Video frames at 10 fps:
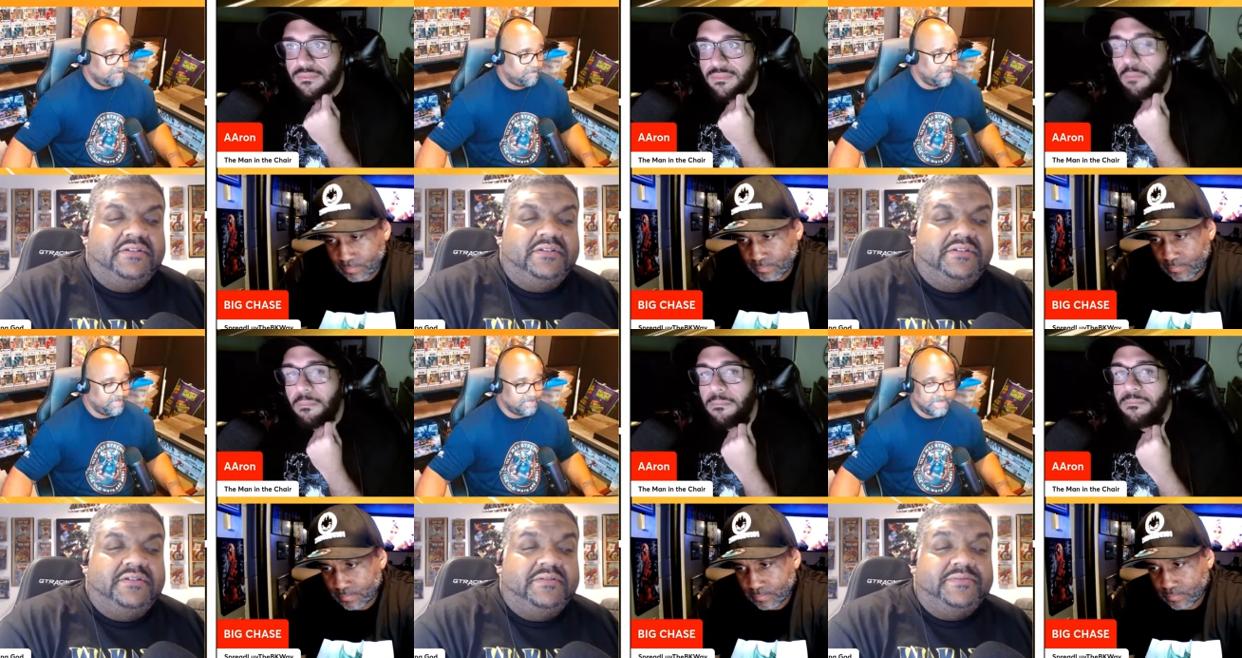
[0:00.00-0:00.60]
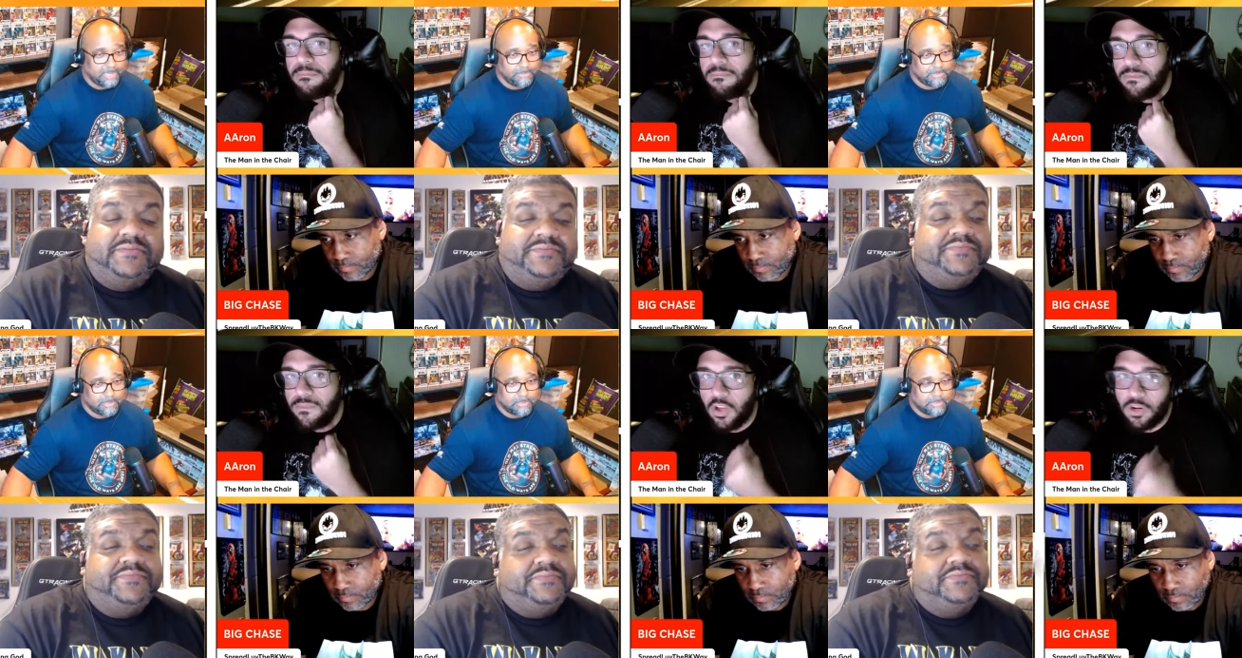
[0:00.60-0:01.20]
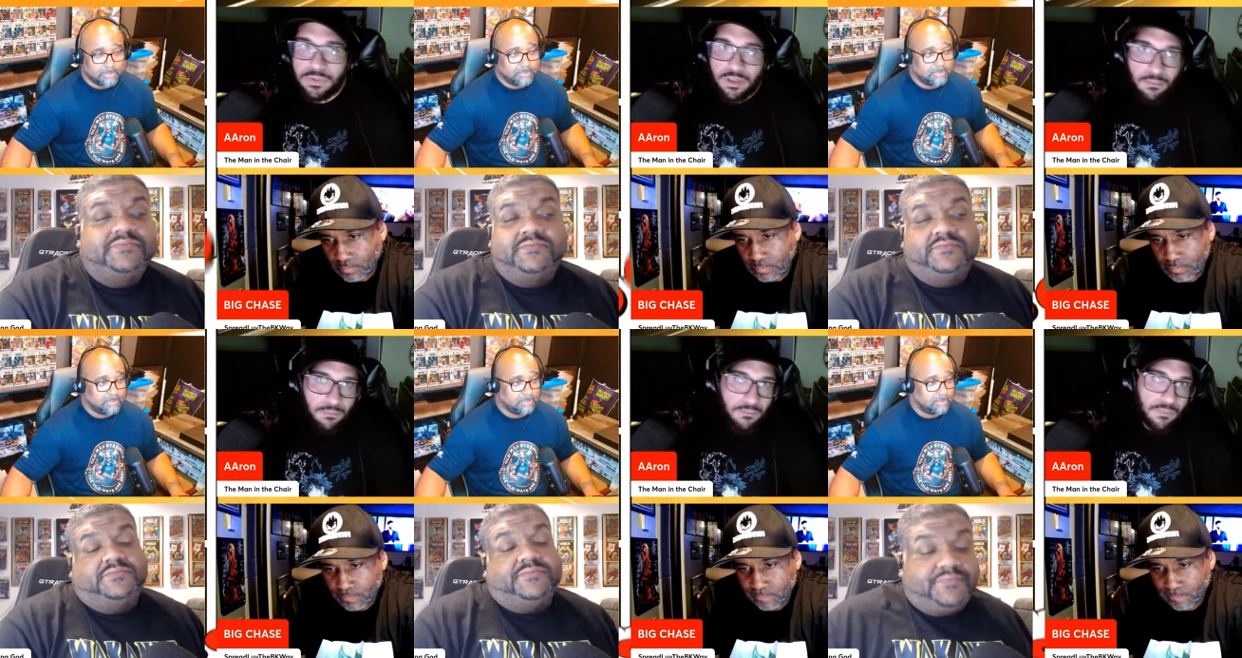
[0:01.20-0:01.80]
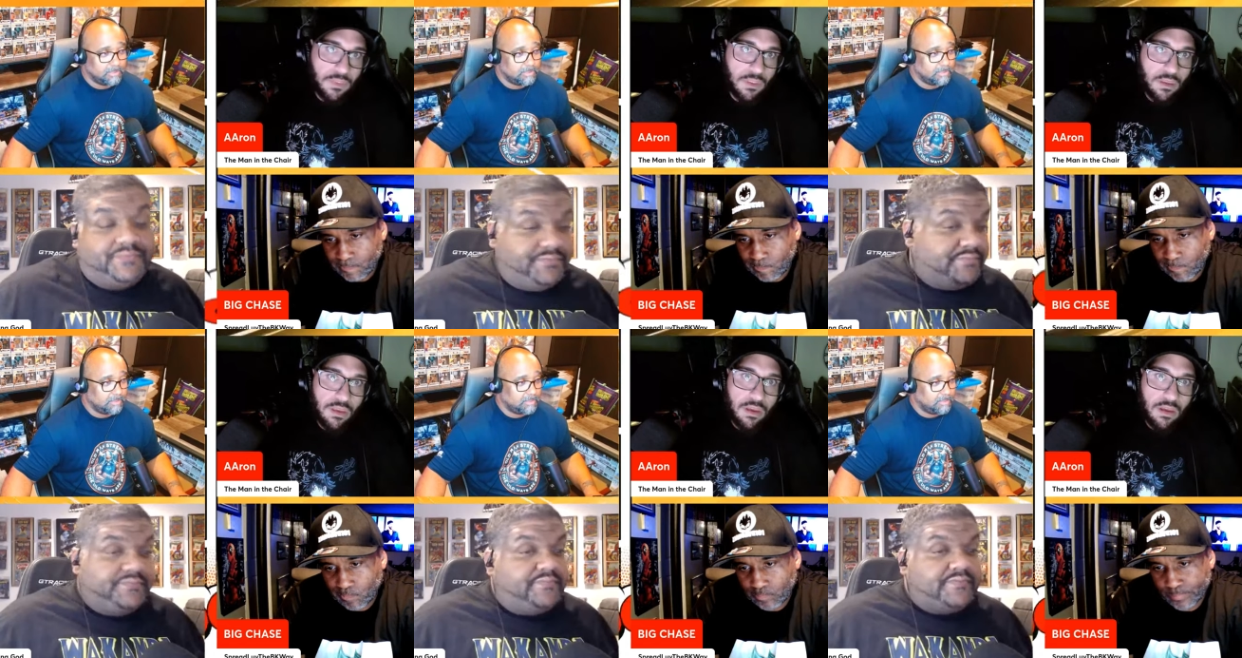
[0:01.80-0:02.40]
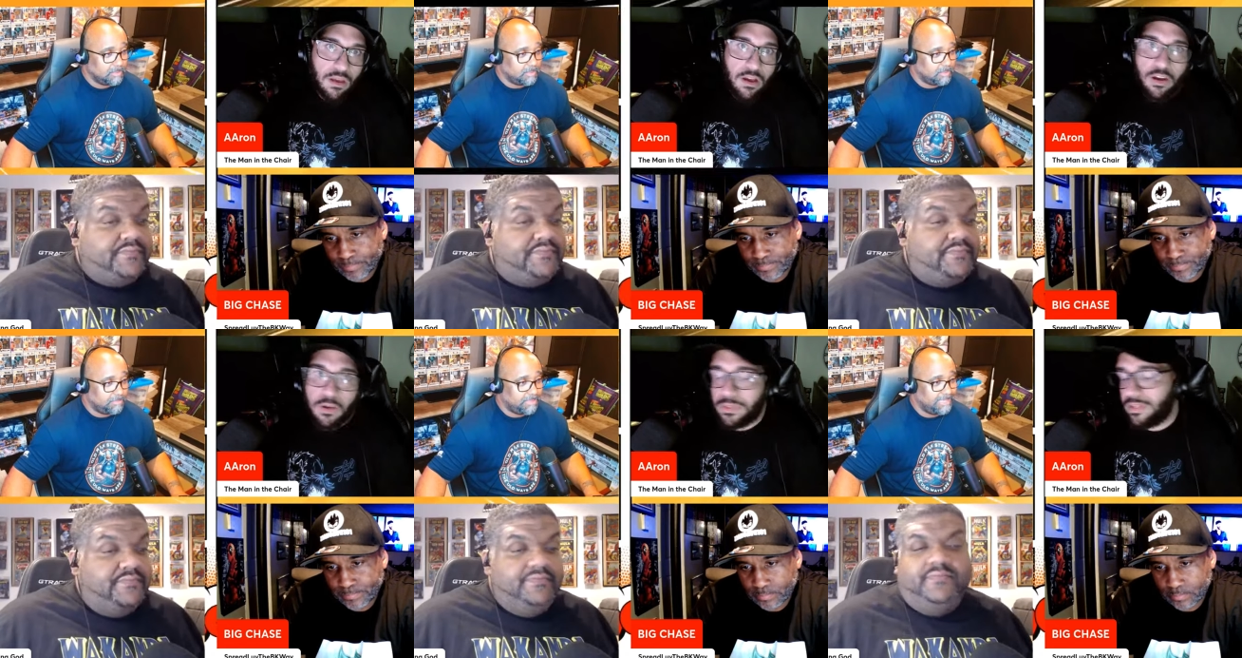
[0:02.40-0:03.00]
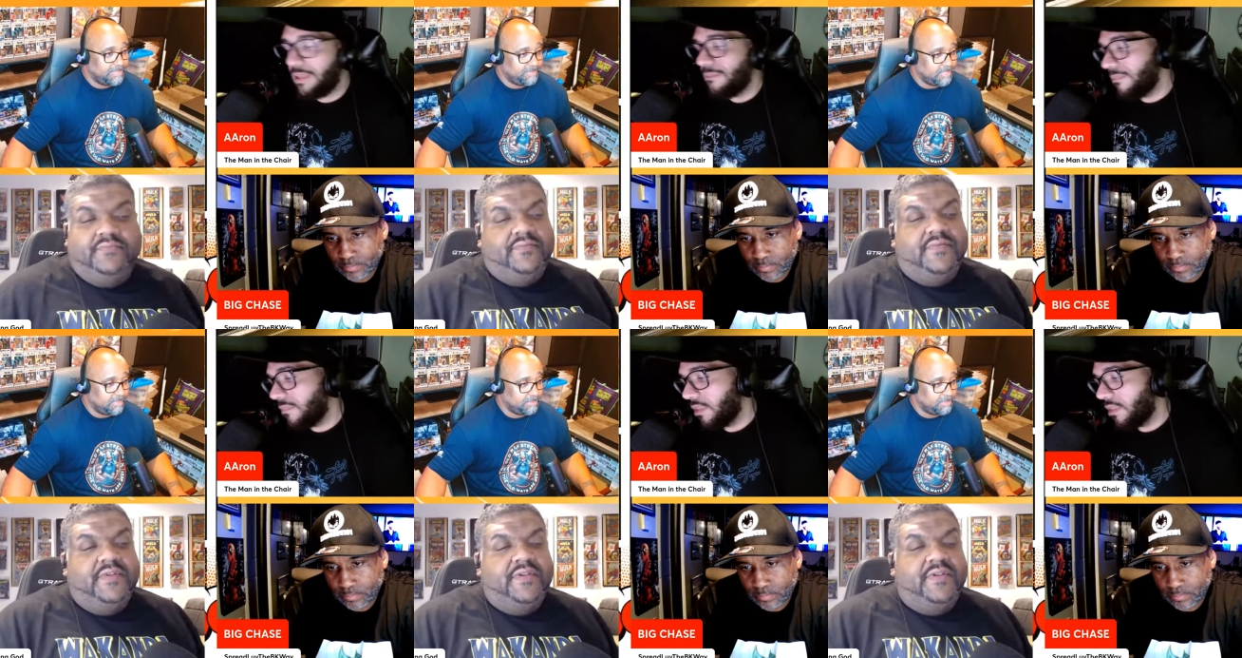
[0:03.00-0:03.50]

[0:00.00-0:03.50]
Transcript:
Speaker 1: plenty yep. of times. Hundred percent. Hundred percent.